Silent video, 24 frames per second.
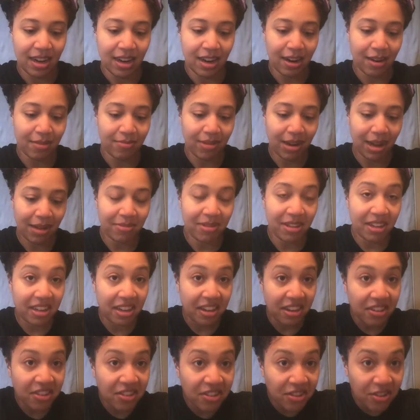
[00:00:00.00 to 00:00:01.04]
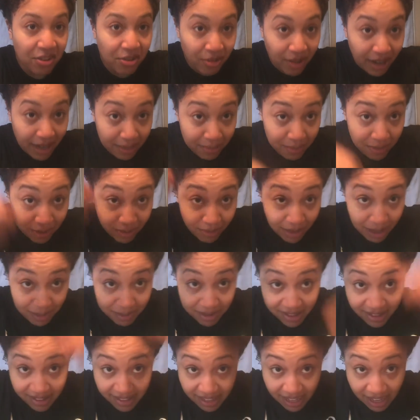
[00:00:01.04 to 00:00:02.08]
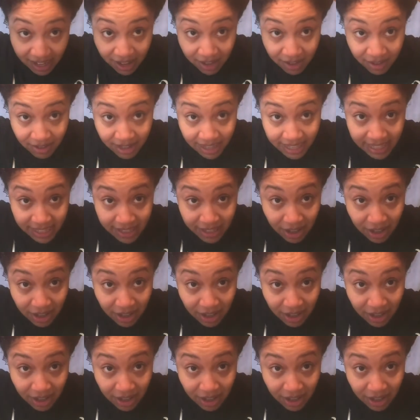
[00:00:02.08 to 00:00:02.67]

I'm probably gonna scrape the remnants out, right?